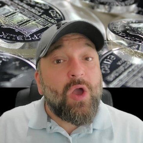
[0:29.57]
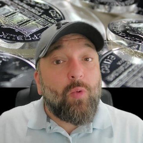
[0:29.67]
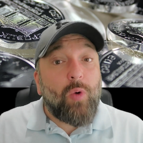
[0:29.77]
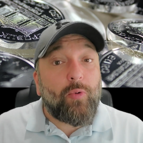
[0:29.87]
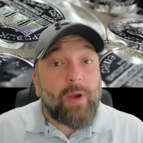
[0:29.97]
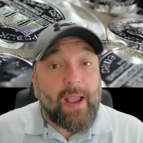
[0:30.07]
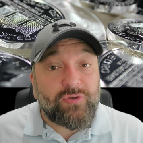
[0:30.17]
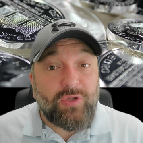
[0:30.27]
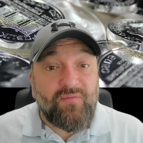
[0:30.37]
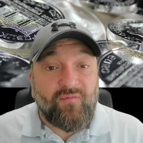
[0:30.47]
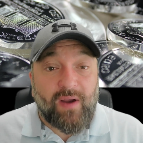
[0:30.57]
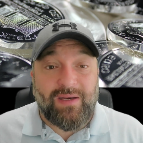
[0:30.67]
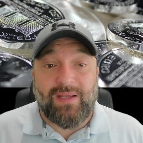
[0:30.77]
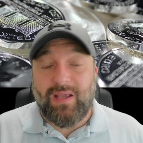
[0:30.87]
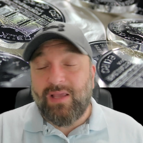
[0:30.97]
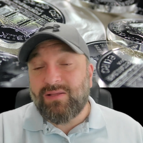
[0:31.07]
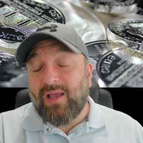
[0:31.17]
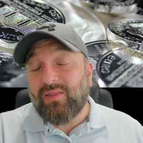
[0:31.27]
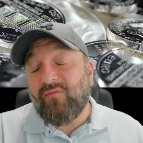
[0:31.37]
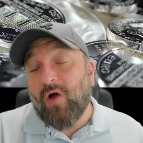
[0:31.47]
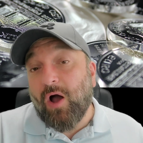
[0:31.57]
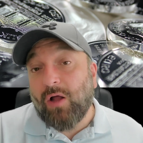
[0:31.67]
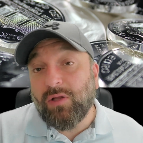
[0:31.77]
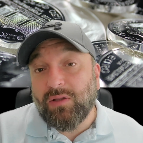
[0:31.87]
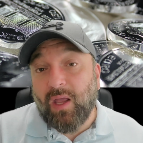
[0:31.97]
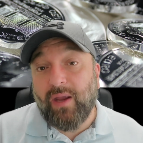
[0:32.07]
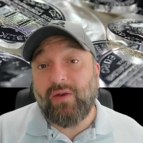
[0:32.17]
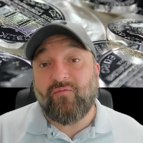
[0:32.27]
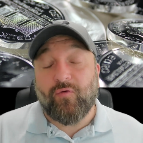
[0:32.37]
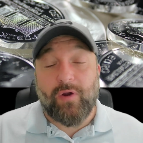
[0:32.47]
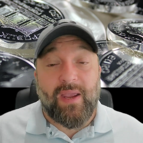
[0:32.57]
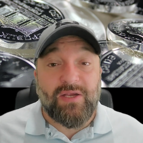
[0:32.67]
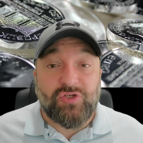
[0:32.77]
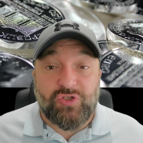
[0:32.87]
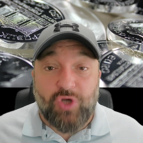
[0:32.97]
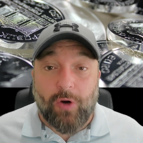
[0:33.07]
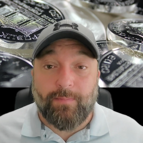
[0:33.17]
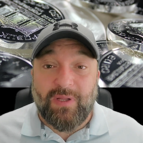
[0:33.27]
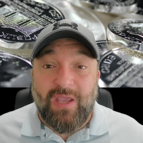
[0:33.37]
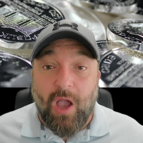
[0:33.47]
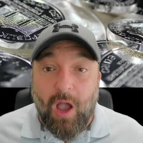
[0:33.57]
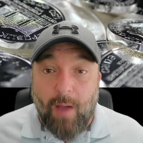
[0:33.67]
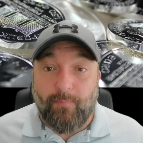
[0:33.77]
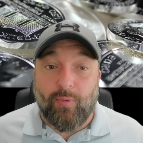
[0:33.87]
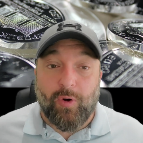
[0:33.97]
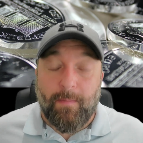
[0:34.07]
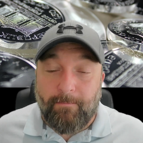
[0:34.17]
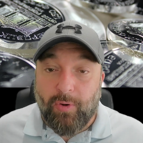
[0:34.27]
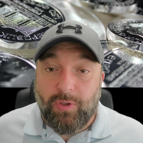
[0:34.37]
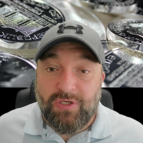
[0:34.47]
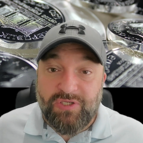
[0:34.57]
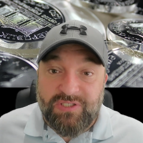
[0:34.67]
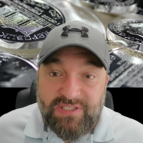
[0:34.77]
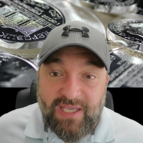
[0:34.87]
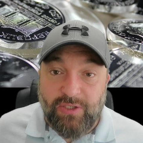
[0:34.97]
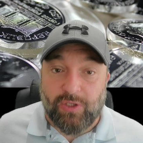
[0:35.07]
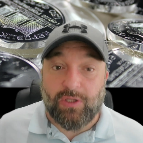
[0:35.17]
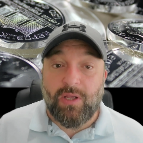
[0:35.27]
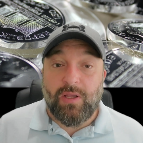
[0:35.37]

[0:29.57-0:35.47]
what we're actually finding is that they've all aligned for a sharply upward bullish signal.